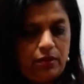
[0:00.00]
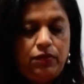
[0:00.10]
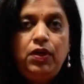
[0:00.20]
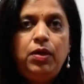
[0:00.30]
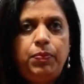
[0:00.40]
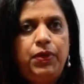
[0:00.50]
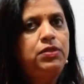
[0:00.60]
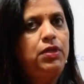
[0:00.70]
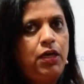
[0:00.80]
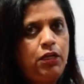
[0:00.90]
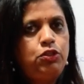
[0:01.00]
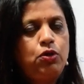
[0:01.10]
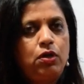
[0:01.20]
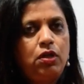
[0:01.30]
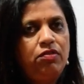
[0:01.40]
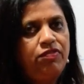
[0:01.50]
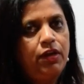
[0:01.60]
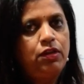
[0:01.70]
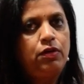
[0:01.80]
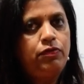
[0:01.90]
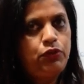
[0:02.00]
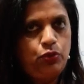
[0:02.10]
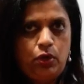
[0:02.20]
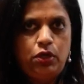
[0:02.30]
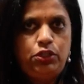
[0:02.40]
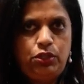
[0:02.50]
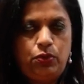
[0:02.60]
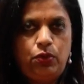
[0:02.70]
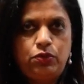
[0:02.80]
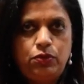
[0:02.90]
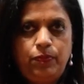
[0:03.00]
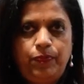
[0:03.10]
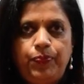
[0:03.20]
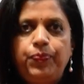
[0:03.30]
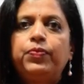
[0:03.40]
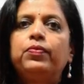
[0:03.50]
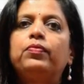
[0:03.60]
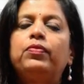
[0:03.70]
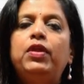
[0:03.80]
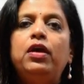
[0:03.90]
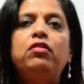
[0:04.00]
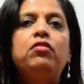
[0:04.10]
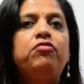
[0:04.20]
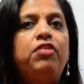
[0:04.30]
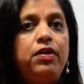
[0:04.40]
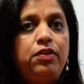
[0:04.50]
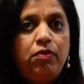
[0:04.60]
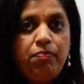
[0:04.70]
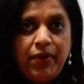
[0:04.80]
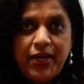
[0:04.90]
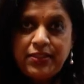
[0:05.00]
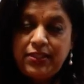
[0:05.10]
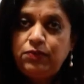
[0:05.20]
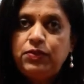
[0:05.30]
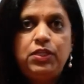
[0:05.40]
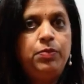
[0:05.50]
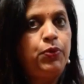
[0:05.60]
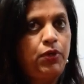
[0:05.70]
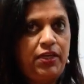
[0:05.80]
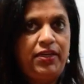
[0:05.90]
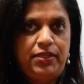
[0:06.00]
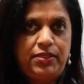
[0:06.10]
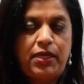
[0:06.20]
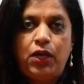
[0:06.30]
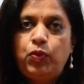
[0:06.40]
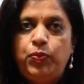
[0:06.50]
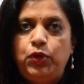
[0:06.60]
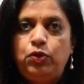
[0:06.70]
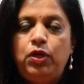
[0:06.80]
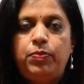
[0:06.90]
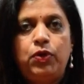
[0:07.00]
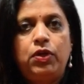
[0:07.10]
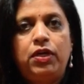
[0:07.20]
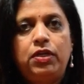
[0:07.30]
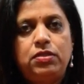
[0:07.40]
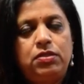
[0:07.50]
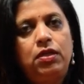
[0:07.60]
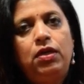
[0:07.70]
same person, Aristotle, father of zoology also; then father of medicine was Hippocrates. I hope you know Hippocrates.